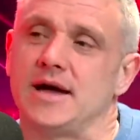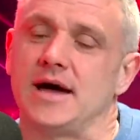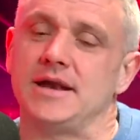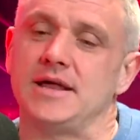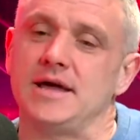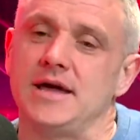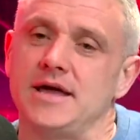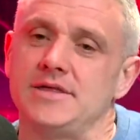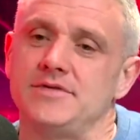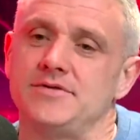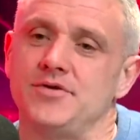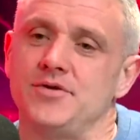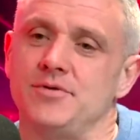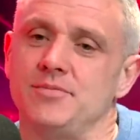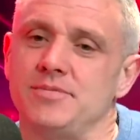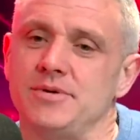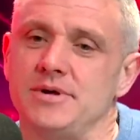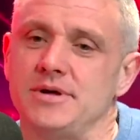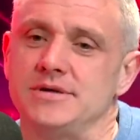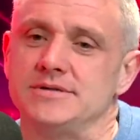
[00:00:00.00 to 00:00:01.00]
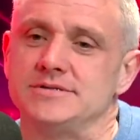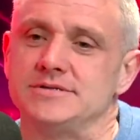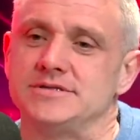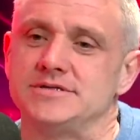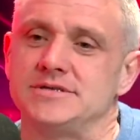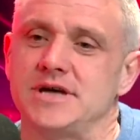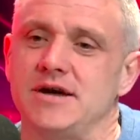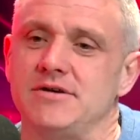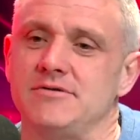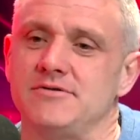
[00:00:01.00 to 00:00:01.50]
And he ended up in
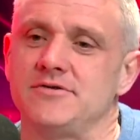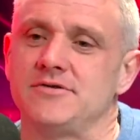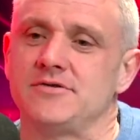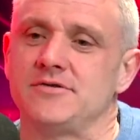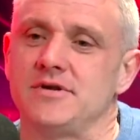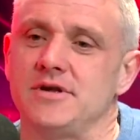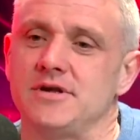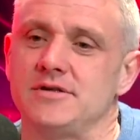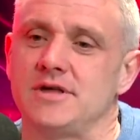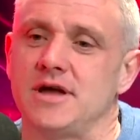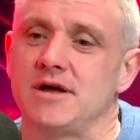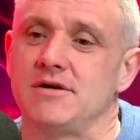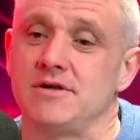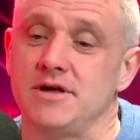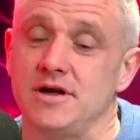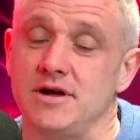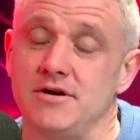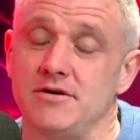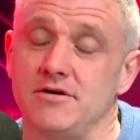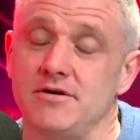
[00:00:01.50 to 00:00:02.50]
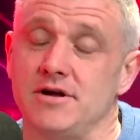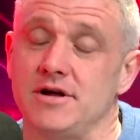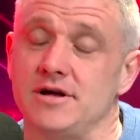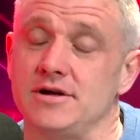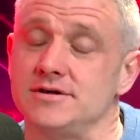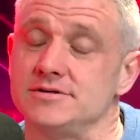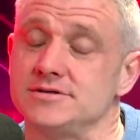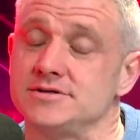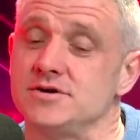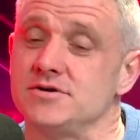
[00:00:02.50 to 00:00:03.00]
south, down here,
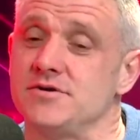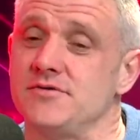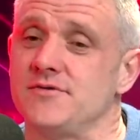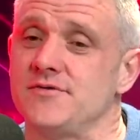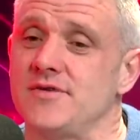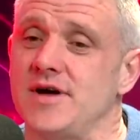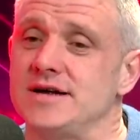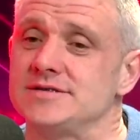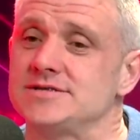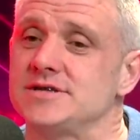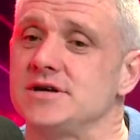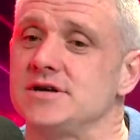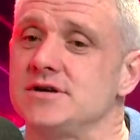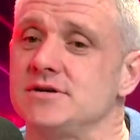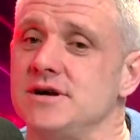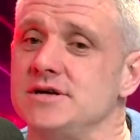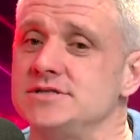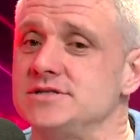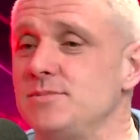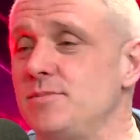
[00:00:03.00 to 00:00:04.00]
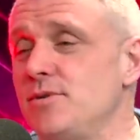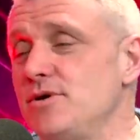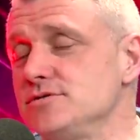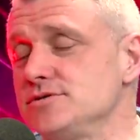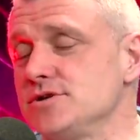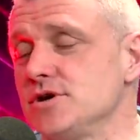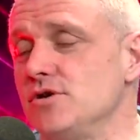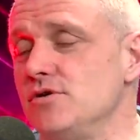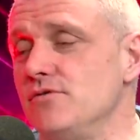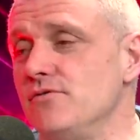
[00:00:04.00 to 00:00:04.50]
sort of as a, I
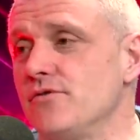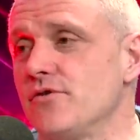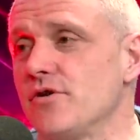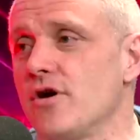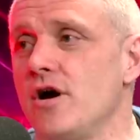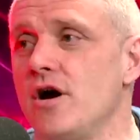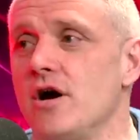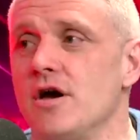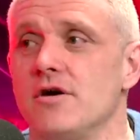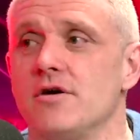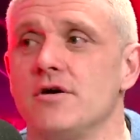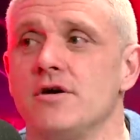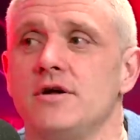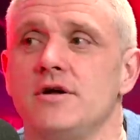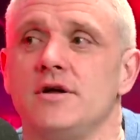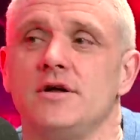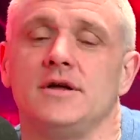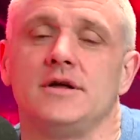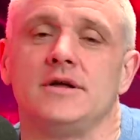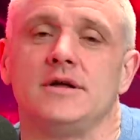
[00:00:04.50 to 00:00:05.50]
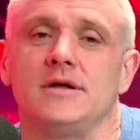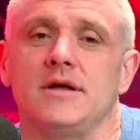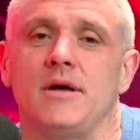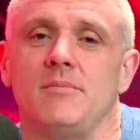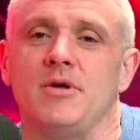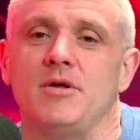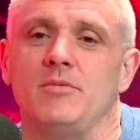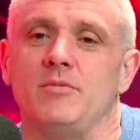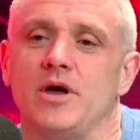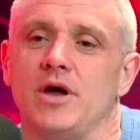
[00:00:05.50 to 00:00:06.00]
suppose, a gun for hire. I
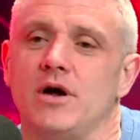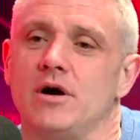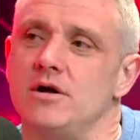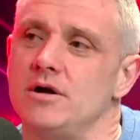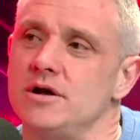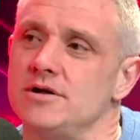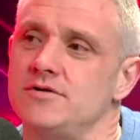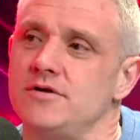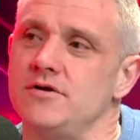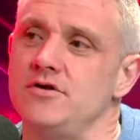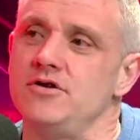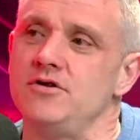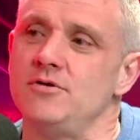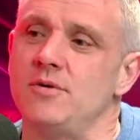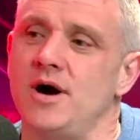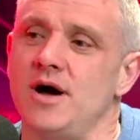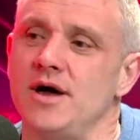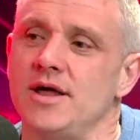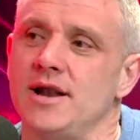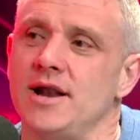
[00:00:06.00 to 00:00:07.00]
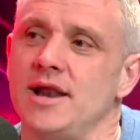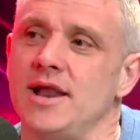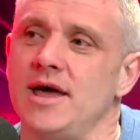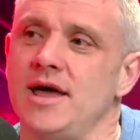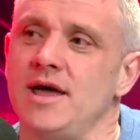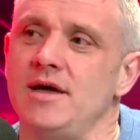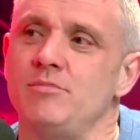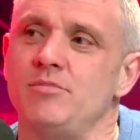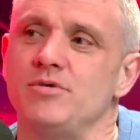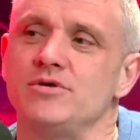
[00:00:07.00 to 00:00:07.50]
mean, we call it the New
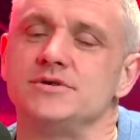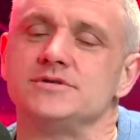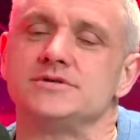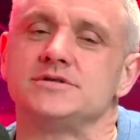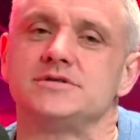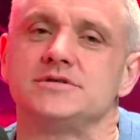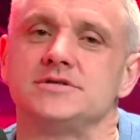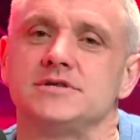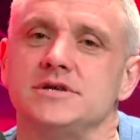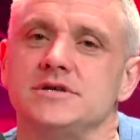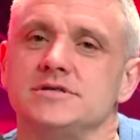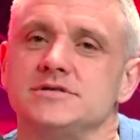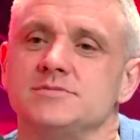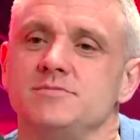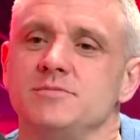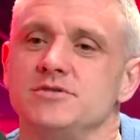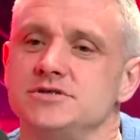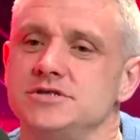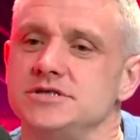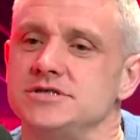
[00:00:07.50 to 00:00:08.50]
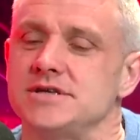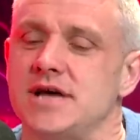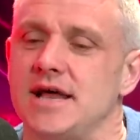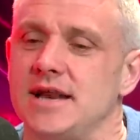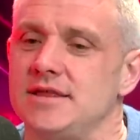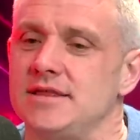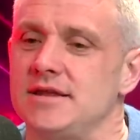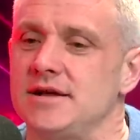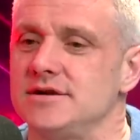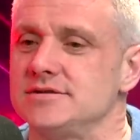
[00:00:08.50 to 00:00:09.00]
INLA, but it's as much as
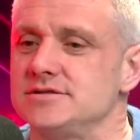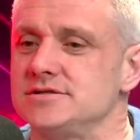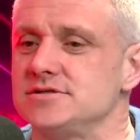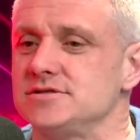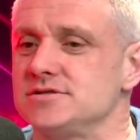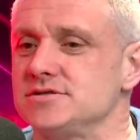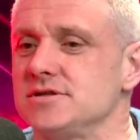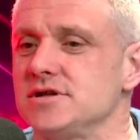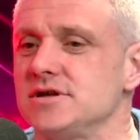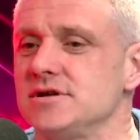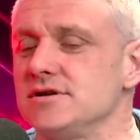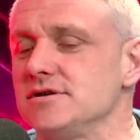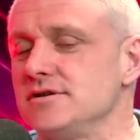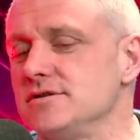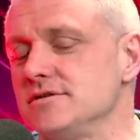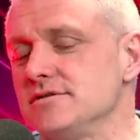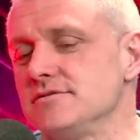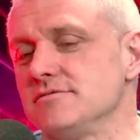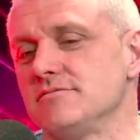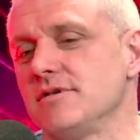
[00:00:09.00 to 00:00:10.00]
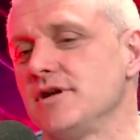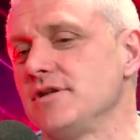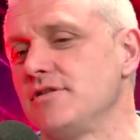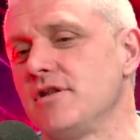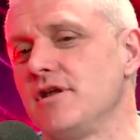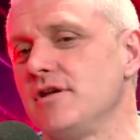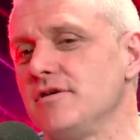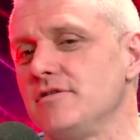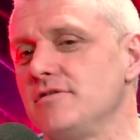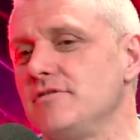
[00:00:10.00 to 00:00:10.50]
anything, it's just
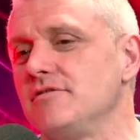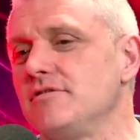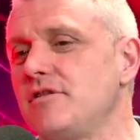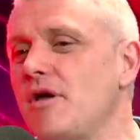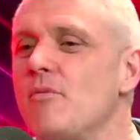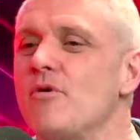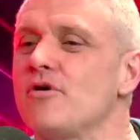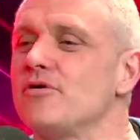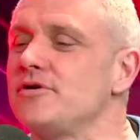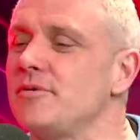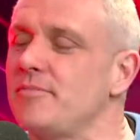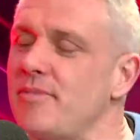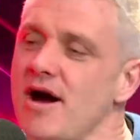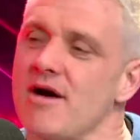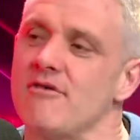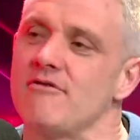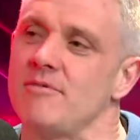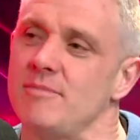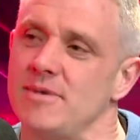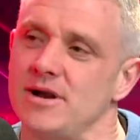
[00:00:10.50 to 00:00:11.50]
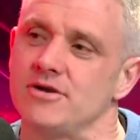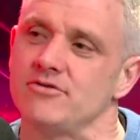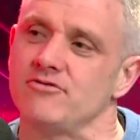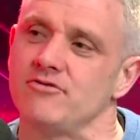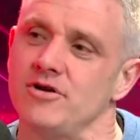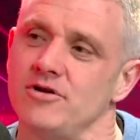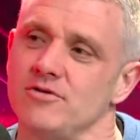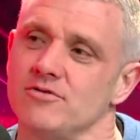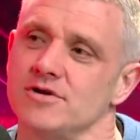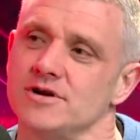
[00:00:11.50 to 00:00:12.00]
they weren't a
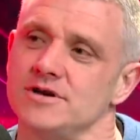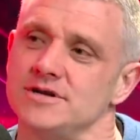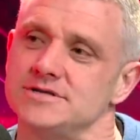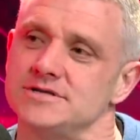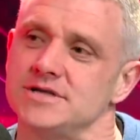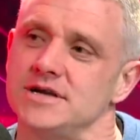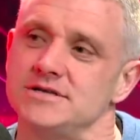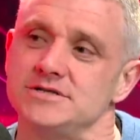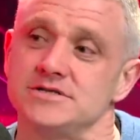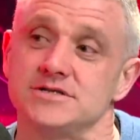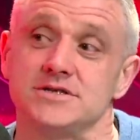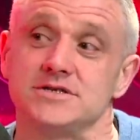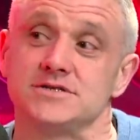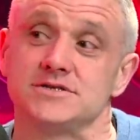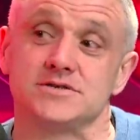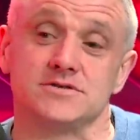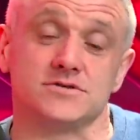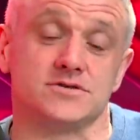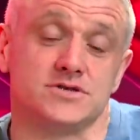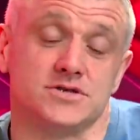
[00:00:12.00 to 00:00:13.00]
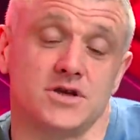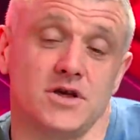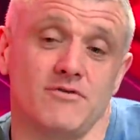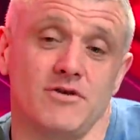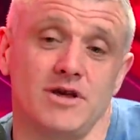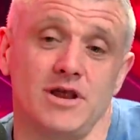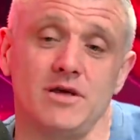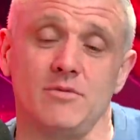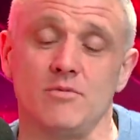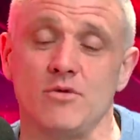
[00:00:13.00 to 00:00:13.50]
paramilitary organization as such. They
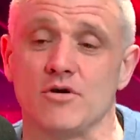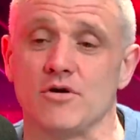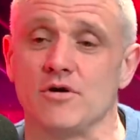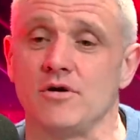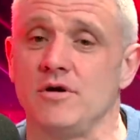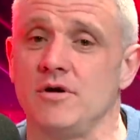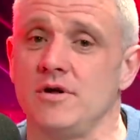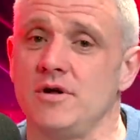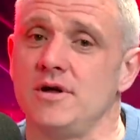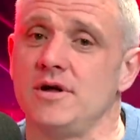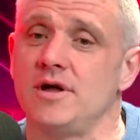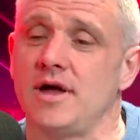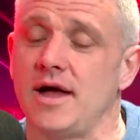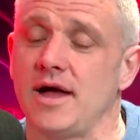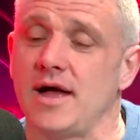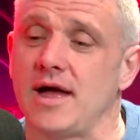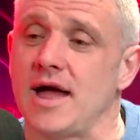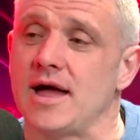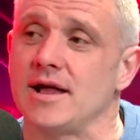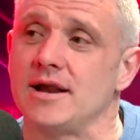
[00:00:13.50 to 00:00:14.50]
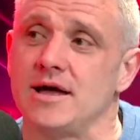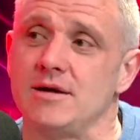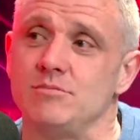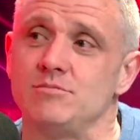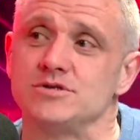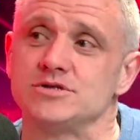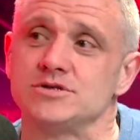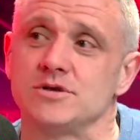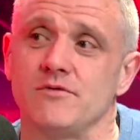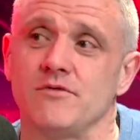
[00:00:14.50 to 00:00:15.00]
really were a gangland
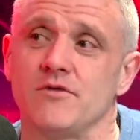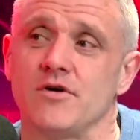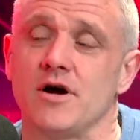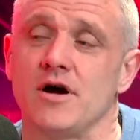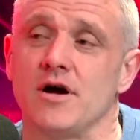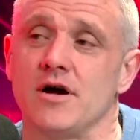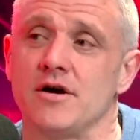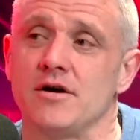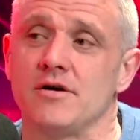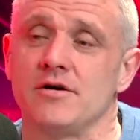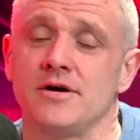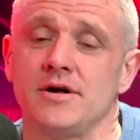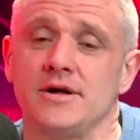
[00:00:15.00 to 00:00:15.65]
muscle for hire.